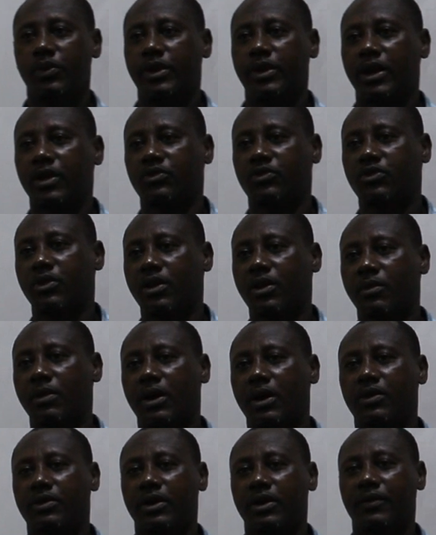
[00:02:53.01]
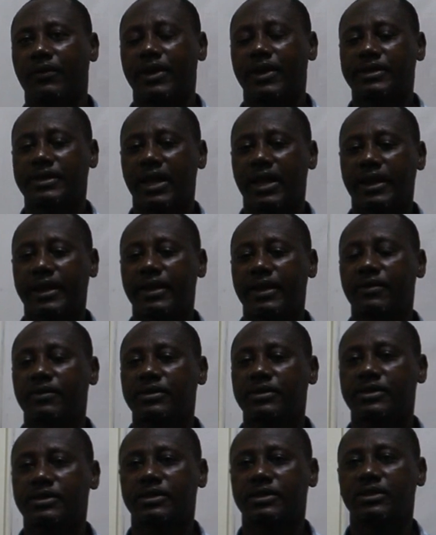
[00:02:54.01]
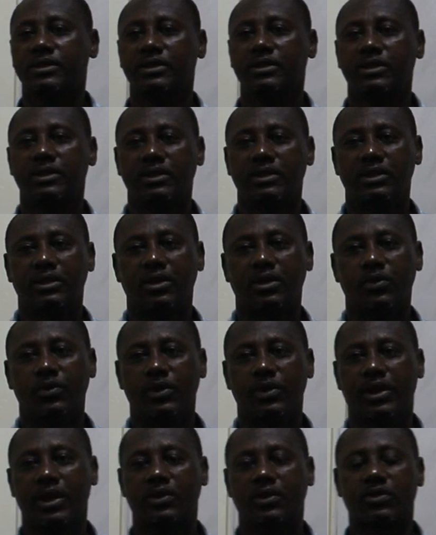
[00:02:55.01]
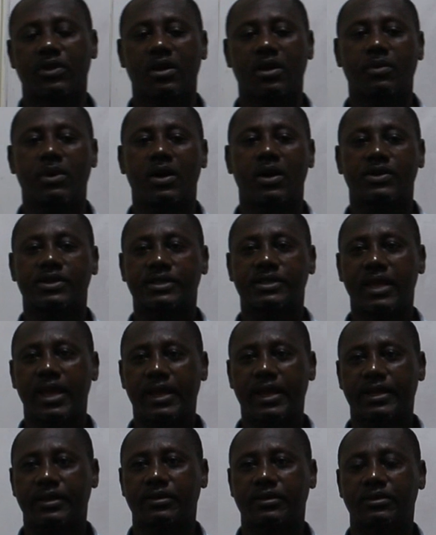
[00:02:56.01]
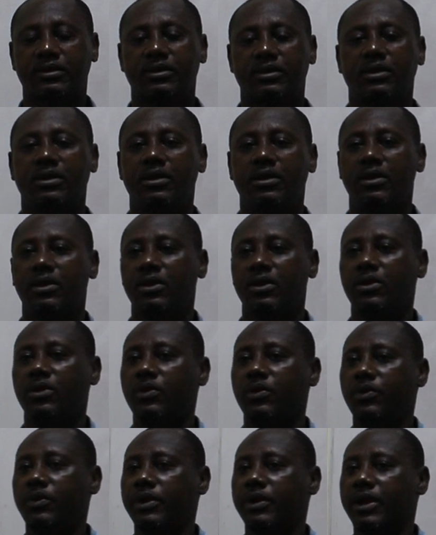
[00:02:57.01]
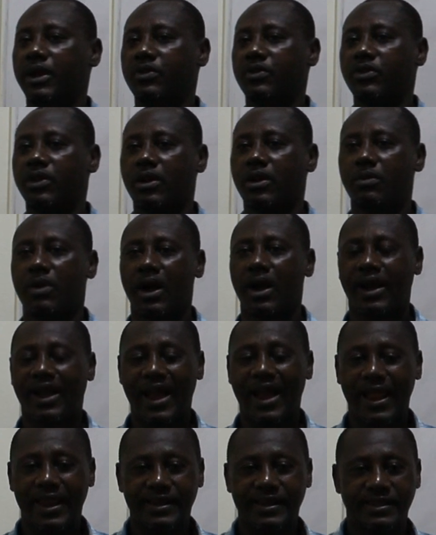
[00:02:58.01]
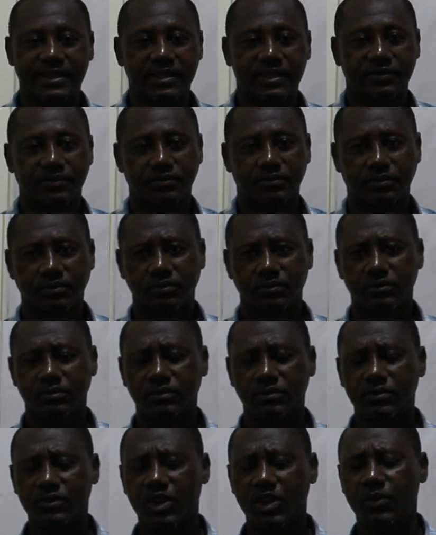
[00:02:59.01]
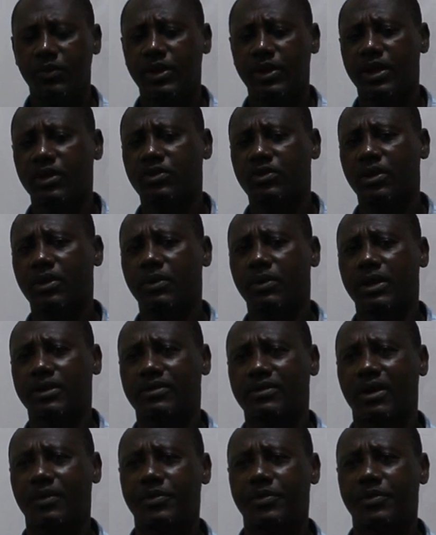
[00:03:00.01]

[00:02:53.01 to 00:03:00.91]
we can talk about rectangles, we can talk about circle, we can talk about kites, we can talk about